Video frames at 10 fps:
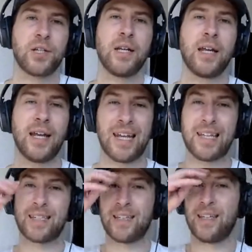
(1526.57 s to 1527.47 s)
She
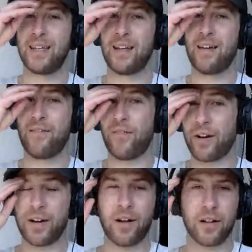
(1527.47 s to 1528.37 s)
is
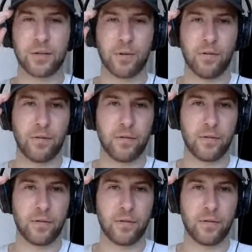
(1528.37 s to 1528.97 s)
very knowledgeable